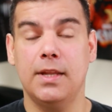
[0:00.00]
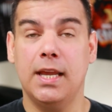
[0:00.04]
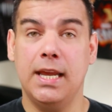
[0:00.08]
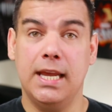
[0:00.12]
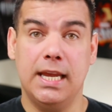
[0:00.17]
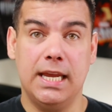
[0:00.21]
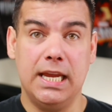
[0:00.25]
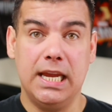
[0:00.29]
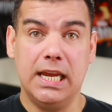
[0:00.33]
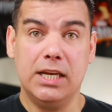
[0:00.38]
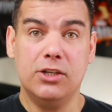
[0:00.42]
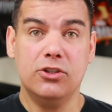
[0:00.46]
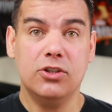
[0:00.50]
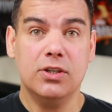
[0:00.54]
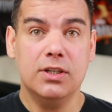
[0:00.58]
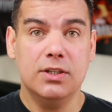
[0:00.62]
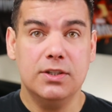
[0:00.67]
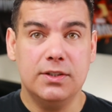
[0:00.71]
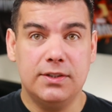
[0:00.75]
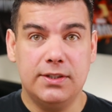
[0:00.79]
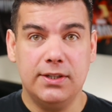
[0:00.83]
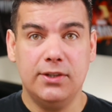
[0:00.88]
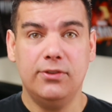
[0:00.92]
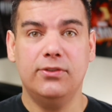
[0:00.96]
Each
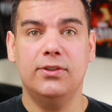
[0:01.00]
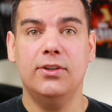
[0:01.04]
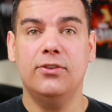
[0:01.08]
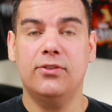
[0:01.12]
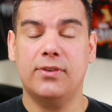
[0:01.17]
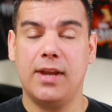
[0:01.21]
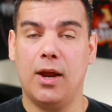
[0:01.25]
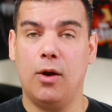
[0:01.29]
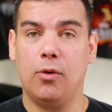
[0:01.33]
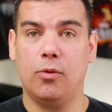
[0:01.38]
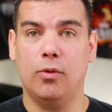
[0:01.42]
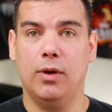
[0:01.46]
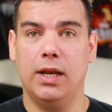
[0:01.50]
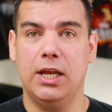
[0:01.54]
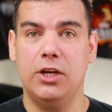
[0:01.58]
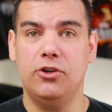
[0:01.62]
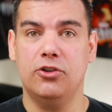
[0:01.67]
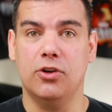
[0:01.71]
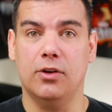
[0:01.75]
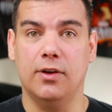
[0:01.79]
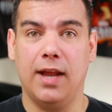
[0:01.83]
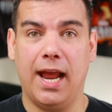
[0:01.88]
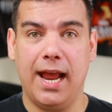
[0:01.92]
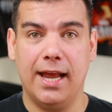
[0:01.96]
distance
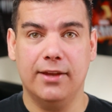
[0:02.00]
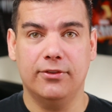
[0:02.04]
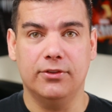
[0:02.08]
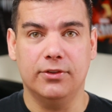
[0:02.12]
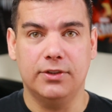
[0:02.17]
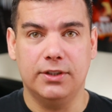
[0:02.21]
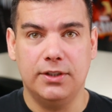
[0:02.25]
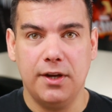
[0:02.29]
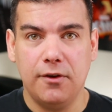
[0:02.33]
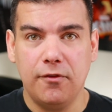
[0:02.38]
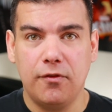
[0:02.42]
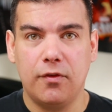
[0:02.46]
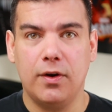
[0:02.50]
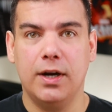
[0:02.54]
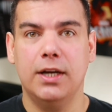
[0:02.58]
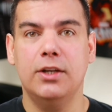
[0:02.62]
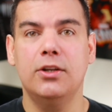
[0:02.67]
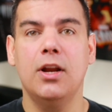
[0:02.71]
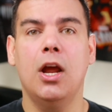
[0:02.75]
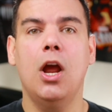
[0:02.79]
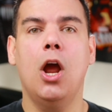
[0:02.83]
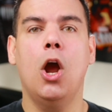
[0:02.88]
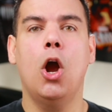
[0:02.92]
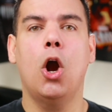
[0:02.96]
calculation has different
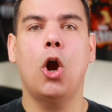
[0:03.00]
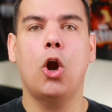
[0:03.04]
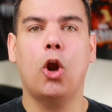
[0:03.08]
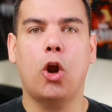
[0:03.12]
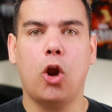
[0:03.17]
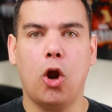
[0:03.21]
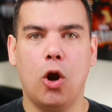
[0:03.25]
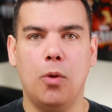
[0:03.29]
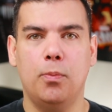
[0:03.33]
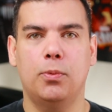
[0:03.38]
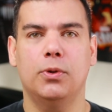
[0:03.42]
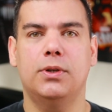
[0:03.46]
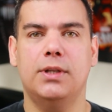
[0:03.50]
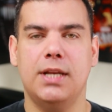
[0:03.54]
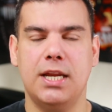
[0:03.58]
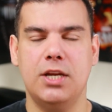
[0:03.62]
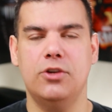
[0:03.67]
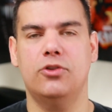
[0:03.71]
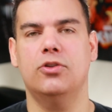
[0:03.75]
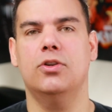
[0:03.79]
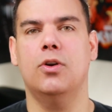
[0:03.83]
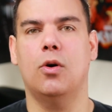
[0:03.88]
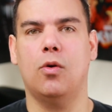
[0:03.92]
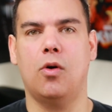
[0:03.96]

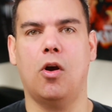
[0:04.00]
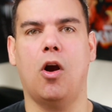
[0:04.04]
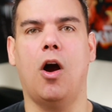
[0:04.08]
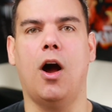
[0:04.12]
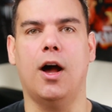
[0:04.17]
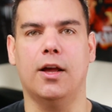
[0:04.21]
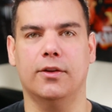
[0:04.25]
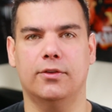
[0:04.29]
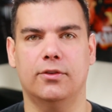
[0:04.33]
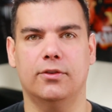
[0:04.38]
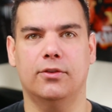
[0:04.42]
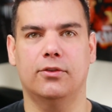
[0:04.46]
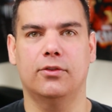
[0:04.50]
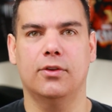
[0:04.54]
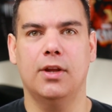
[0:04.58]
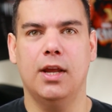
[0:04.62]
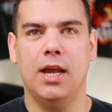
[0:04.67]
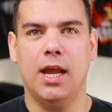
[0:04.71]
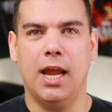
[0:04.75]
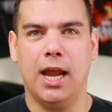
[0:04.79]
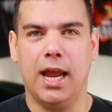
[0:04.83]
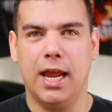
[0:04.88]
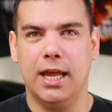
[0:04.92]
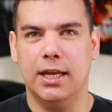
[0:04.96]
computational costs,
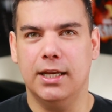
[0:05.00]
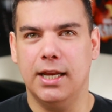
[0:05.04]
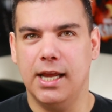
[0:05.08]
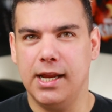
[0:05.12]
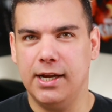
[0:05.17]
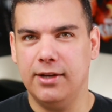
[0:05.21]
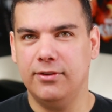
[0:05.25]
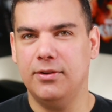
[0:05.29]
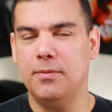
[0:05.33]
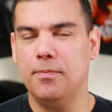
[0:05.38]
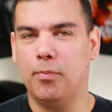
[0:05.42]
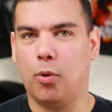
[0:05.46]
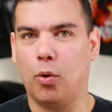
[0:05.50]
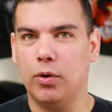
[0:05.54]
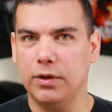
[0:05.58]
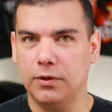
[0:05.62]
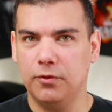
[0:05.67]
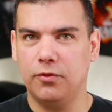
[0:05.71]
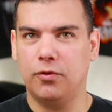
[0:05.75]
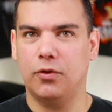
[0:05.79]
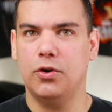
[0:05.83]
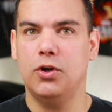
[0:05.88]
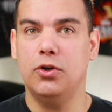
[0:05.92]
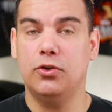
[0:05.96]
and it is important
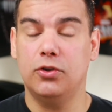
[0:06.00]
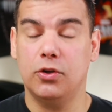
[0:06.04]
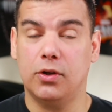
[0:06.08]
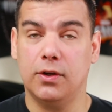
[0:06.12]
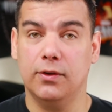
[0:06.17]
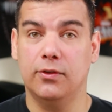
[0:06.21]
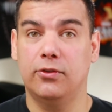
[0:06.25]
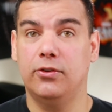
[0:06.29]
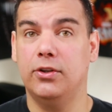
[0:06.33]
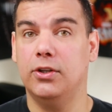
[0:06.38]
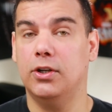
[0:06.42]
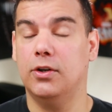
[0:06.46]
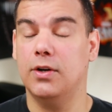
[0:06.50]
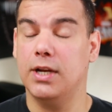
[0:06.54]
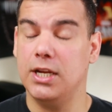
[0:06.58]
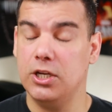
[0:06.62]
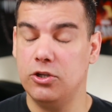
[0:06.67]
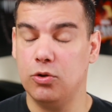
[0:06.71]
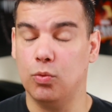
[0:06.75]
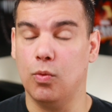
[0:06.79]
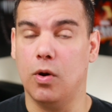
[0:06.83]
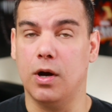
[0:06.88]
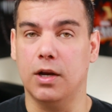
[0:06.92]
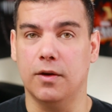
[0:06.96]
for you to consider each
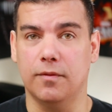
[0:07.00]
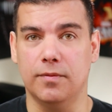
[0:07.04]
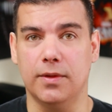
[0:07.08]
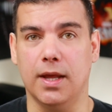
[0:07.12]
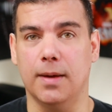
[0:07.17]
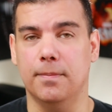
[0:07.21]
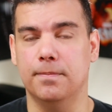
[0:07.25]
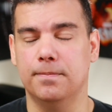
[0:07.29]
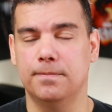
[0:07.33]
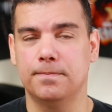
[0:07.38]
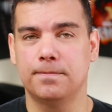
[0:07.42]
one of them.